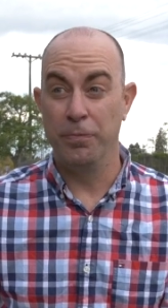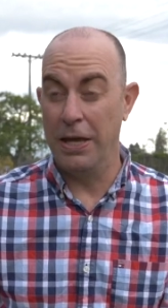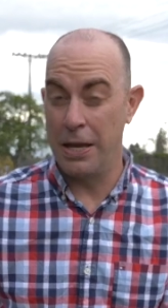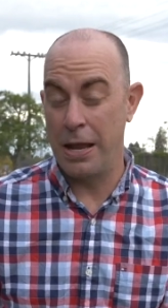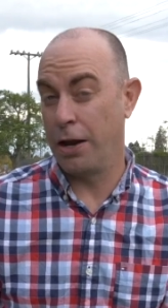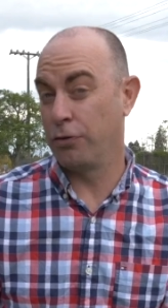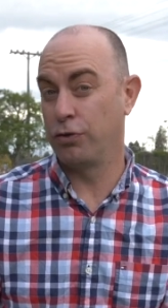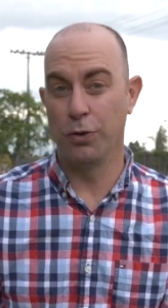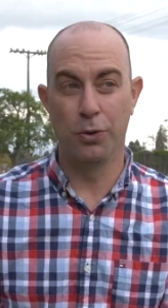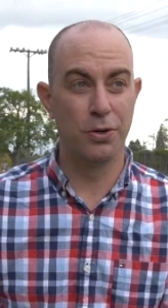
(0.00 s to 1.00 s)
in and out of
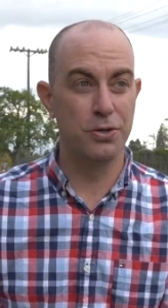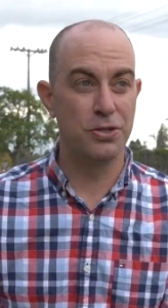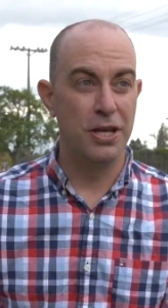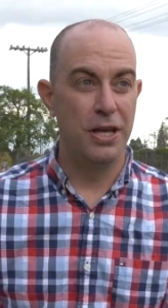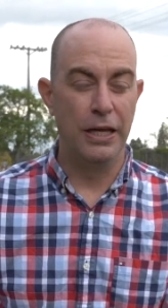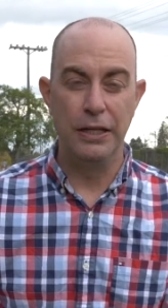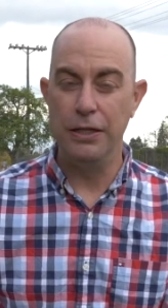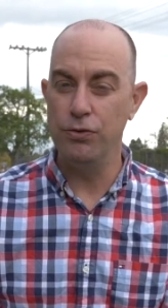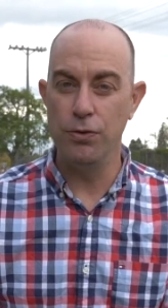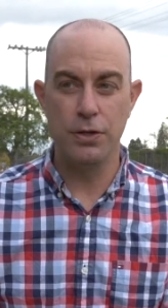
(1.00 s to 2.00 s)
stores, it
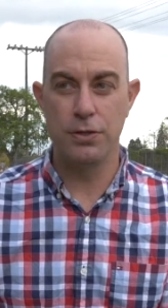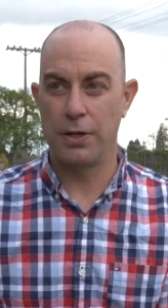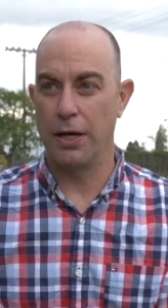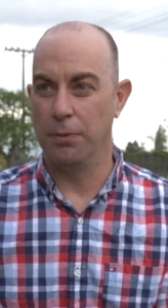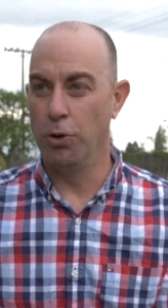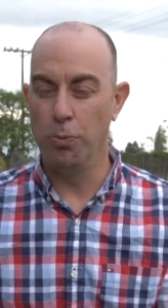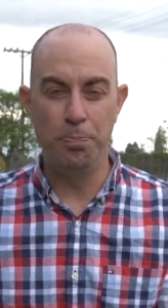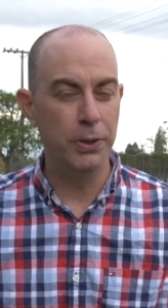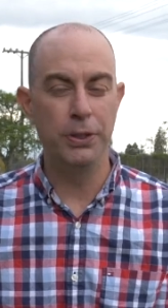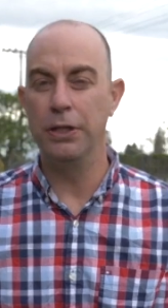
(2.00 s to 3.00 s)
gives you this like
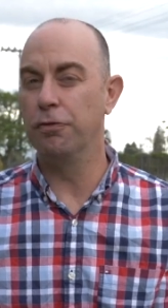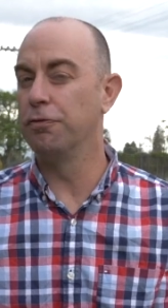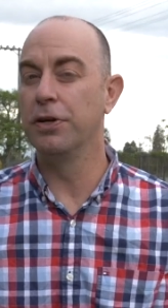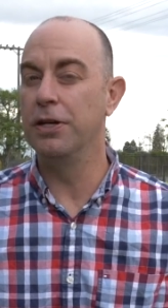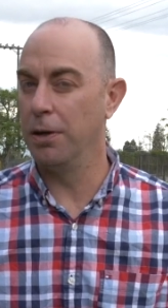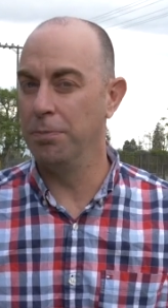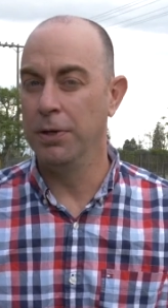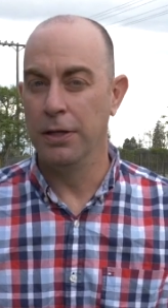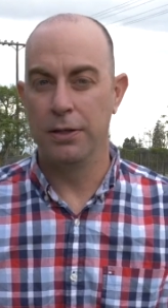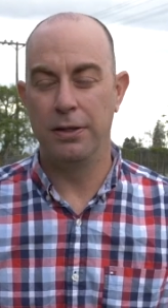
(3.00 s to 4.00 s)
mobility freedom
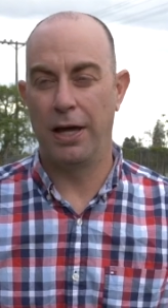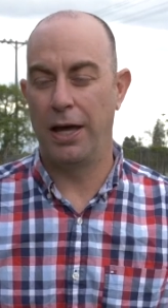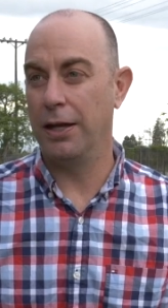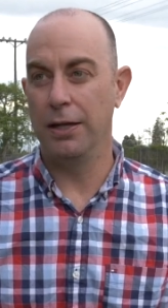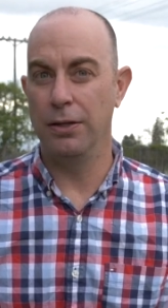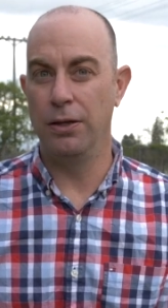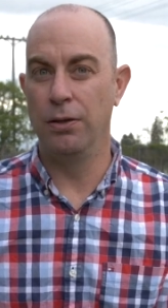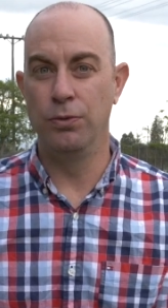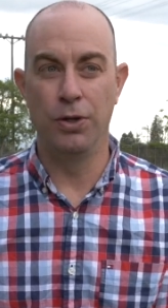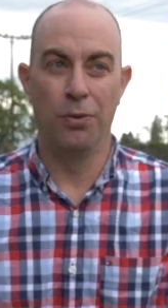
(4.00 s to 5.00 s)
that
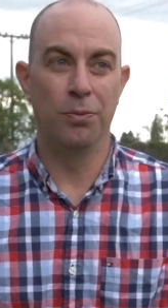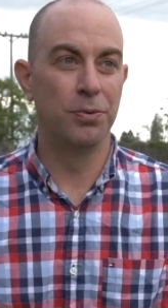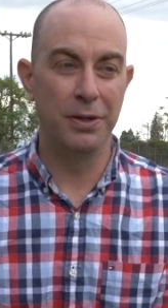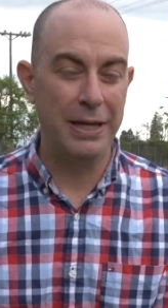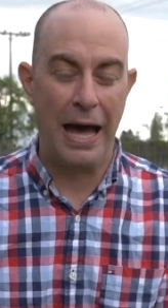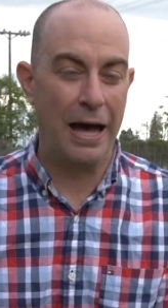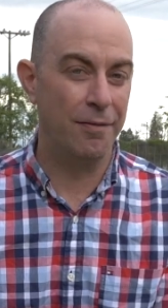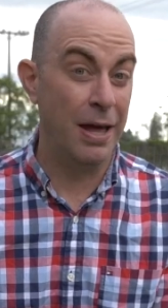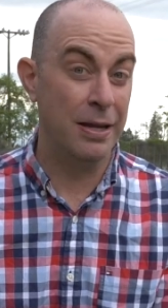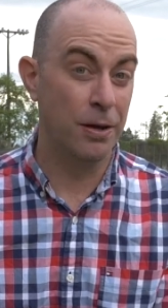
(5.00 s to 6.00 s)
you don't really have
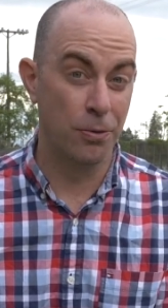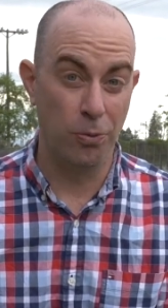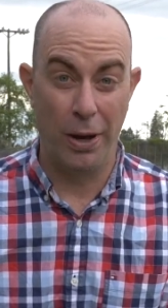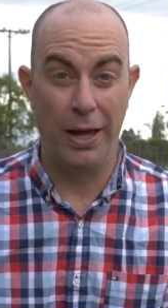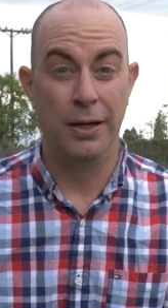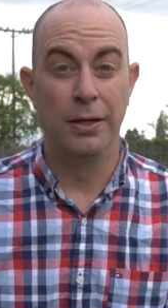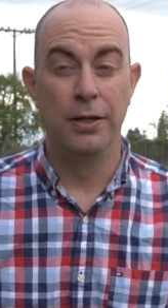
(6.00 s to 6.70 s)
any other way.